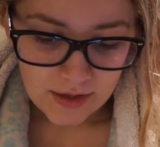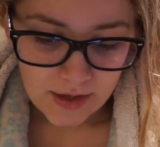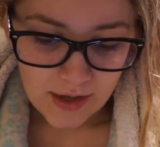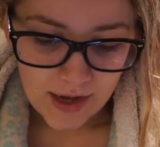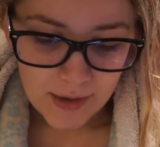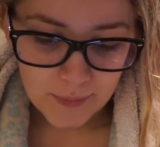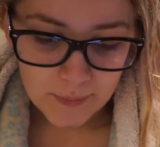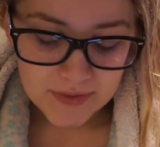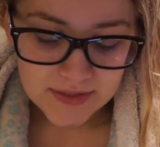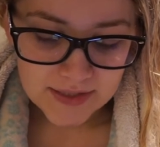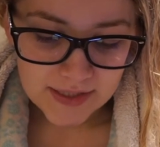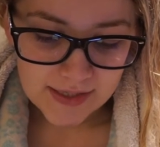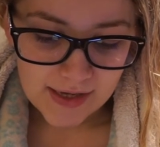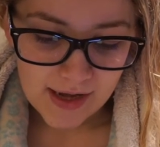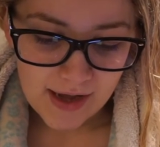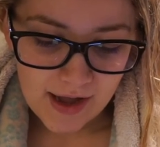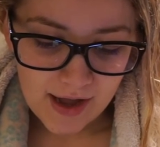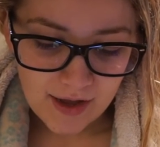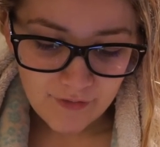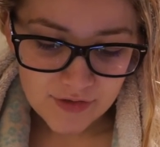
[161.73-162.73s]
I was like
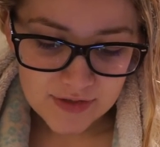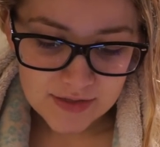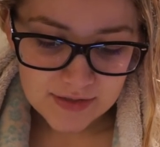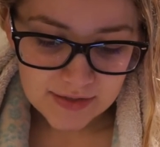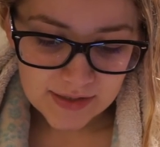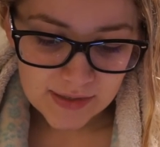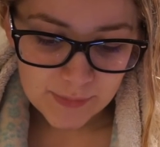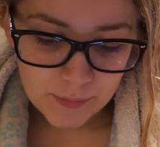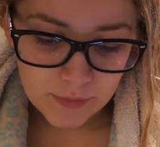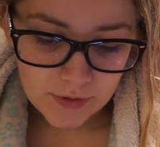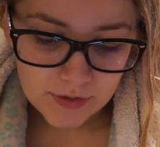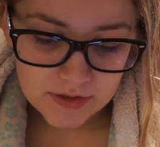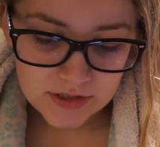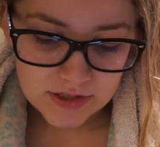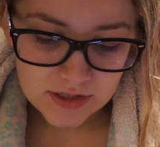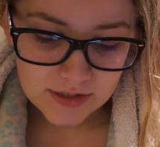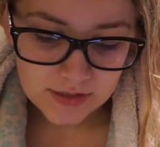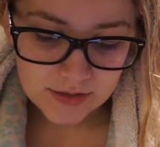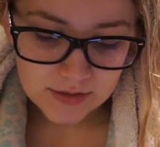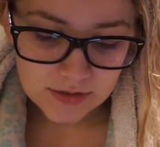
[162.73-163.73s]
half asleep
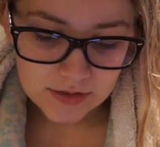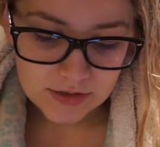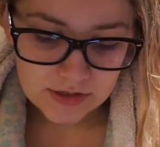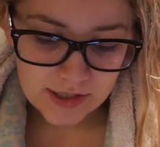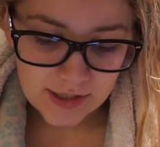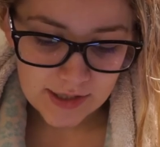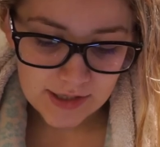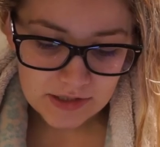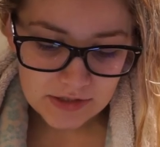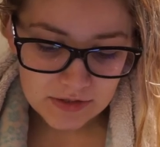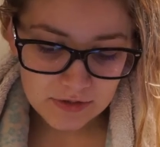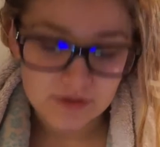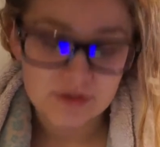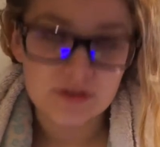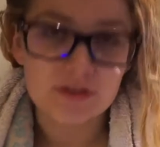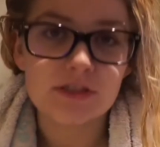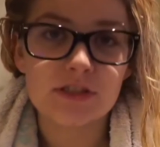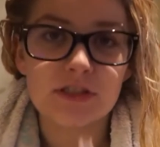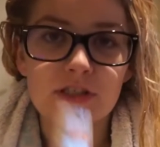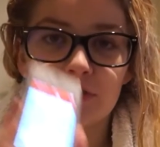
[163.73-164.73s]
watching
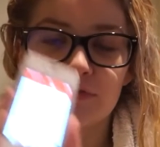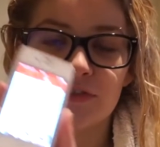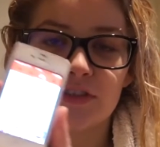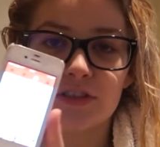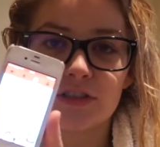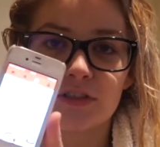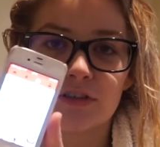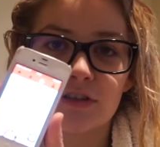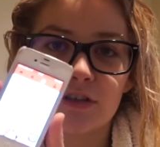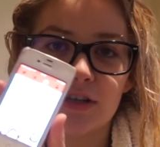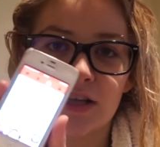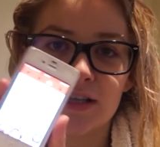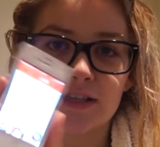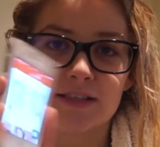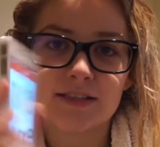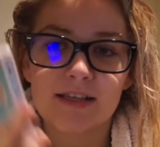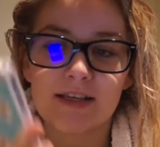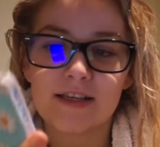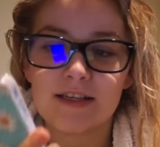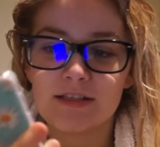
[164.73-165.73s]
Shaaanxo's new video
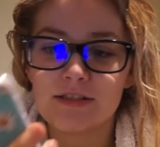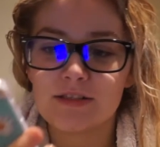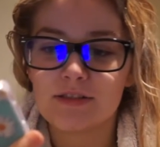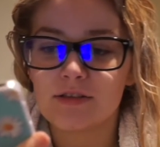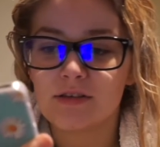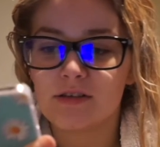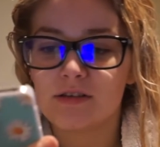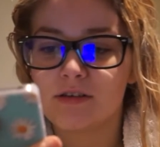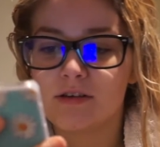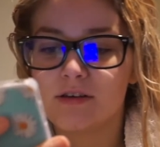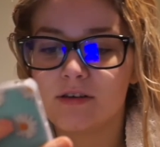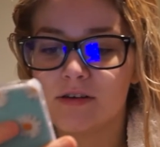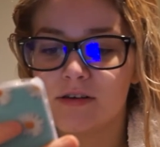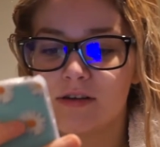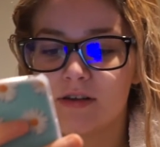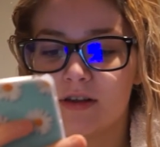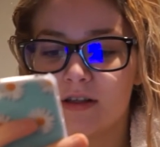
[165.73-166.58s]
last night, so